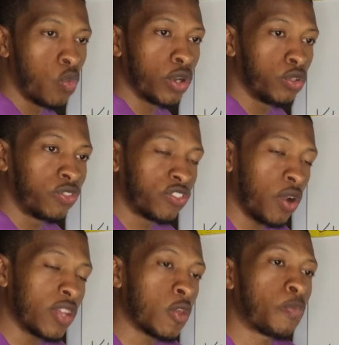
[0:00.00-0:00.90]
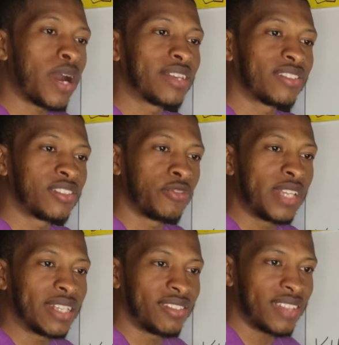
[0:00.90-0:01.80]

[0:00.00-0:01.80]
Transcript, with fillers: where you started the process of debt